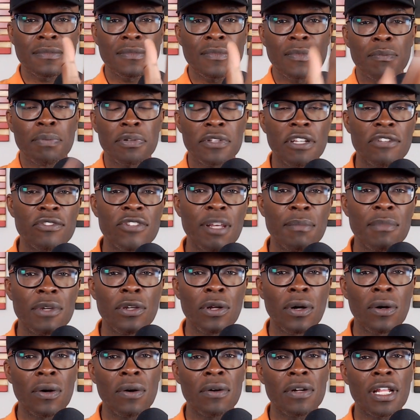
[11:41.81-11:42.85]
please let me
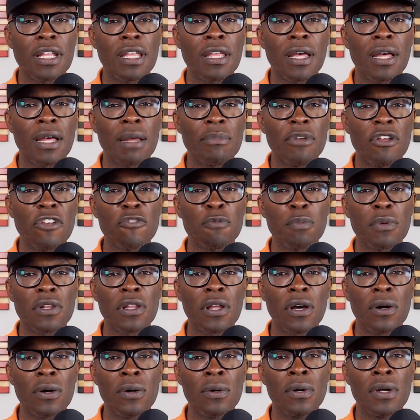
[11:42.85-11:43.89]
know in the comments
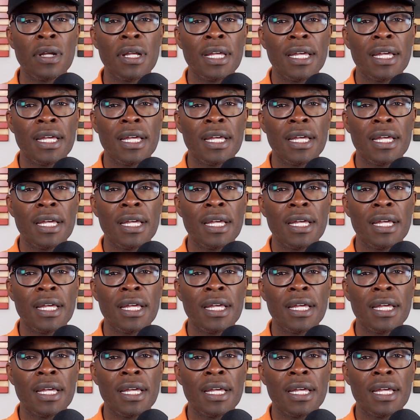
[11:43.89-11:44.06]
below.